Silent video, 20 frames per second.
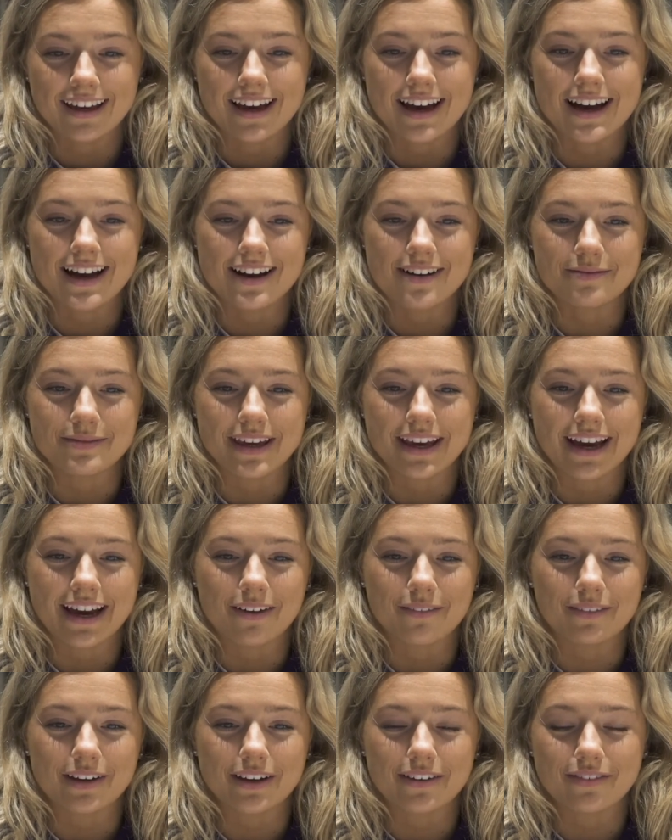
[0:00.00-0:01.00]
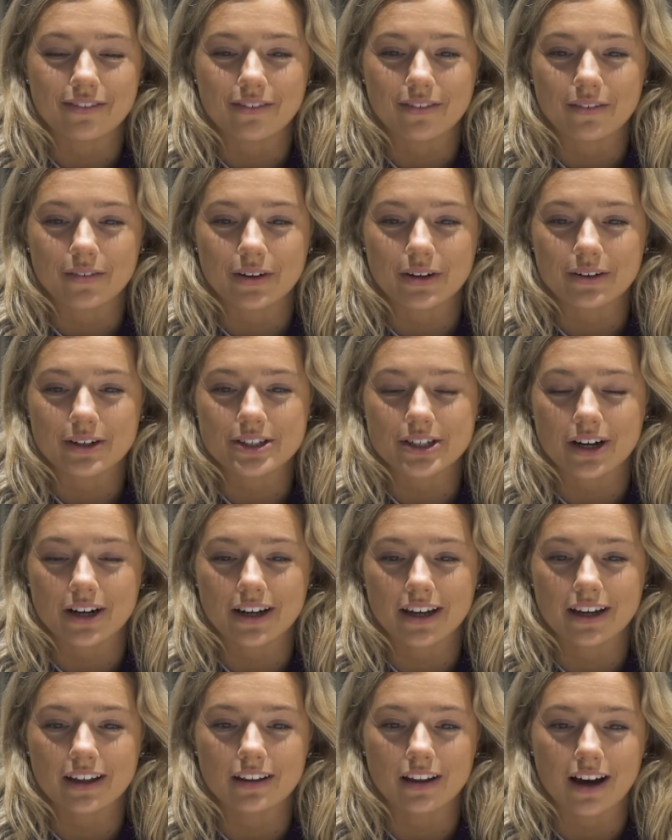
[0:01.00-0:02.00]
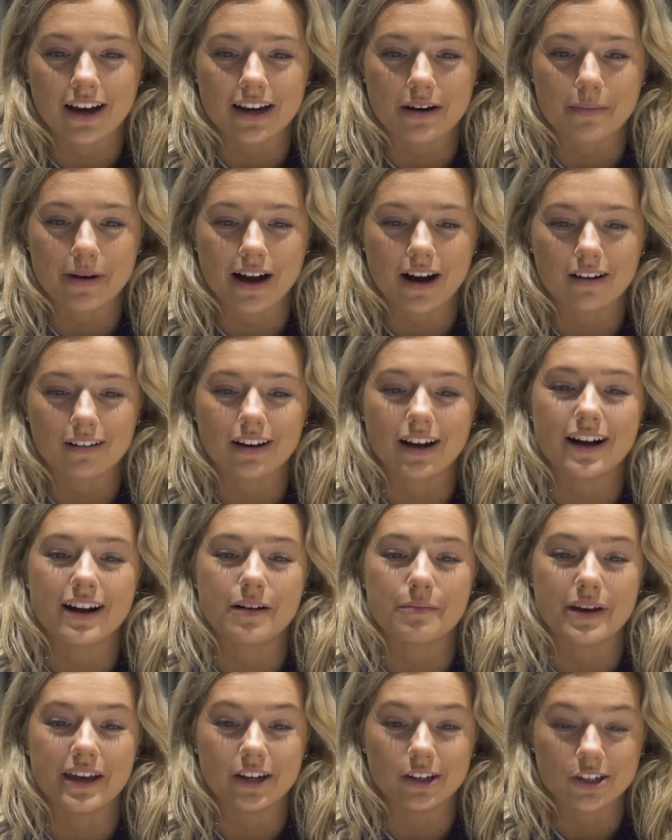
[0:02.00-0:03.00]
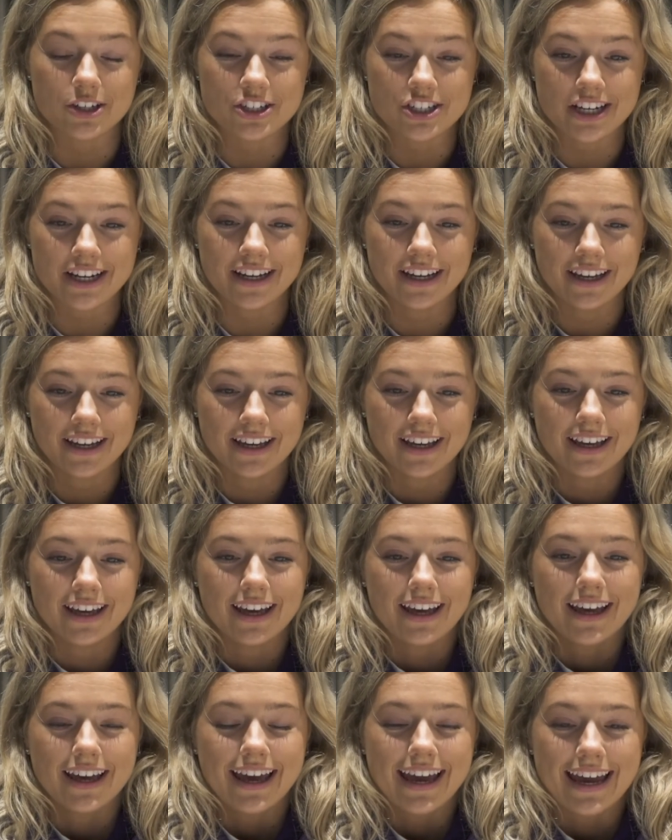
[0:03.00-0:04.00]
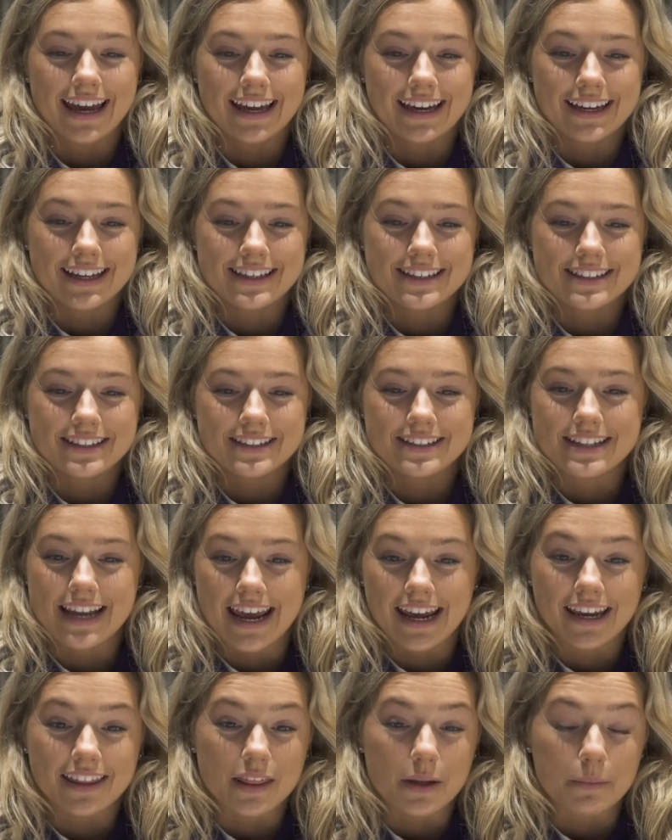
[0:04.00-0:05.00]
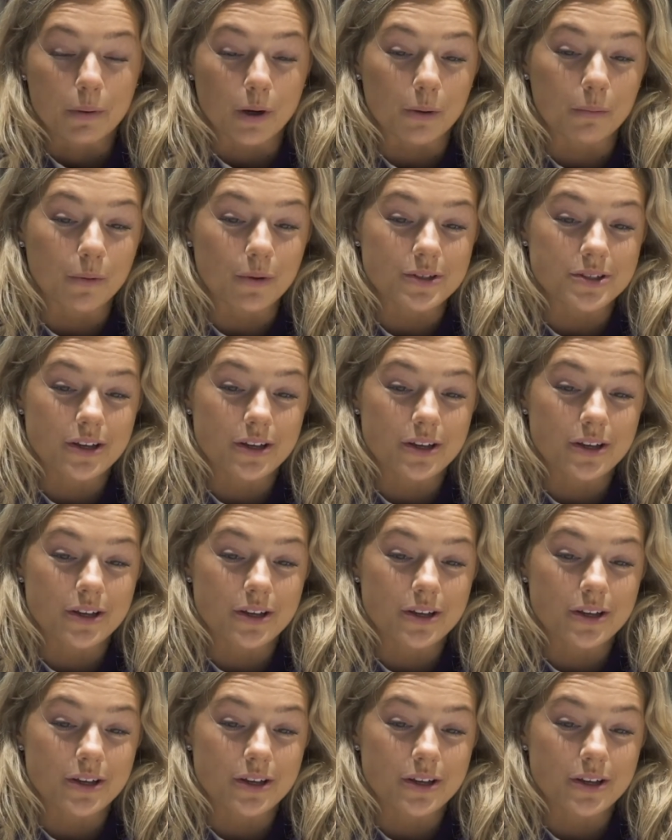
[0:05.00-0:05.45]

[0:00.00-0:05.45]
Um, yeah, we we were talking a lot about um, energy and staying in the purple